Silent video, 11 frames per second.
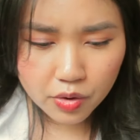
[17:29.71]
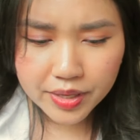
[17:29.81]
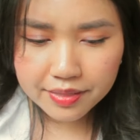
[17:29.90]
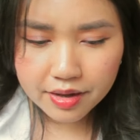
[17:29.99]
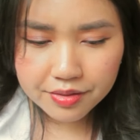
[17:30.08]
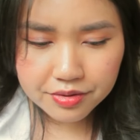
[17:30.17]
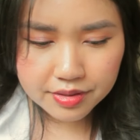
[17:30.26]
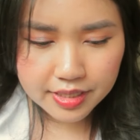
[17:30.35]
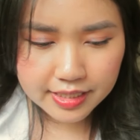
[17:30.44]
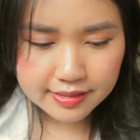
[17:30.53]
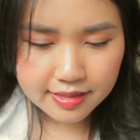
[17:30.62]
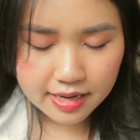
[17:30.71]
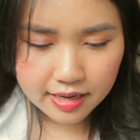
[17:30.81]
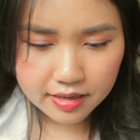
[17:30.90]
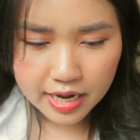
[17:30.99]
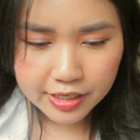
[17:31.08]
Oh yeah, the other thing is
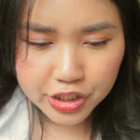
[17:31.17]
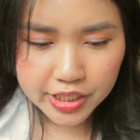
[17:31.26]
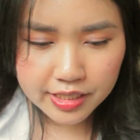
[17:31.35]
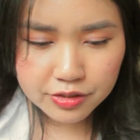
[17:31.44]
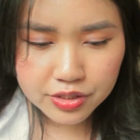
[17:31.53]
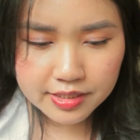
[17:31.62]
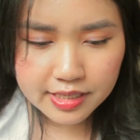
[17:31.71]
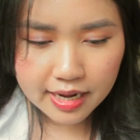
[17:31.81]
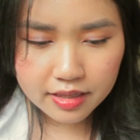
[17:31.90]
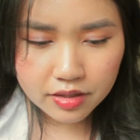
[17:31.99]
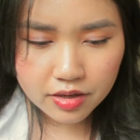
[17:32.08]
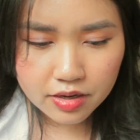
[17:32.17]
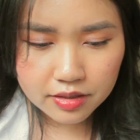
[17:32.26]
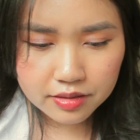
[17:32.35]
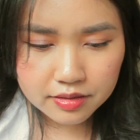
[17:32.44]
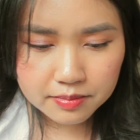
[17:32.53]
that I changed the
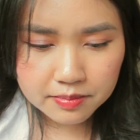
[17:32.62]
dialogue